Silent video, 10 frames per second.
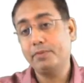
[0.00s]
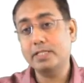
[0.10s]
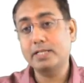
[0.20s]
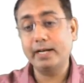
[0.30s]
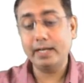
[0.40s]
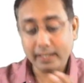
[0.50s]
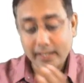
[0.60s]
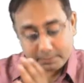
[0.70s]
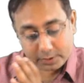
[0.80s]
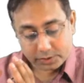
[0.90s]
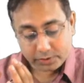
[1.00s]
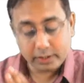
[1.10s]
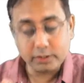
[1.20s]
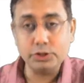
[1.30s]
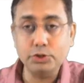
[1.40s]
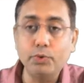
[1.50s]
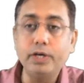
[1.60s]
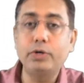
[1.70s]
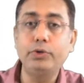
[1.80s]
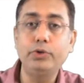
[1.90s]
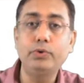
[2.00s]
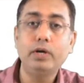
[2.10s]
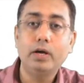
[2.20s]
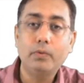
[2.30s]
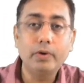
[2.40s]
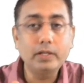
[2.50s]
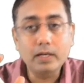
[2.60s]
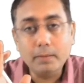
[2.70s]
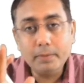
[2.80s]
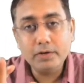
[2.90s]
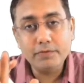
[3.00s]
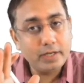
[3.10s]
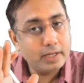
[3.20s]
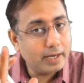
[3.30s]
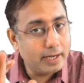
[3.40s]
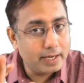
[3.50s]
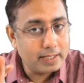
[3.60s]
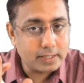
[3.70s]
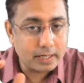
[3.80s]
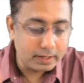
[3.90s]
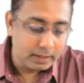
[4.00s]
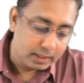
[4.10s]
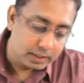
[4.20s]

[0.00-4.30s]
This guideline, I'm just trying to show it to you what the Government of India guidelines are.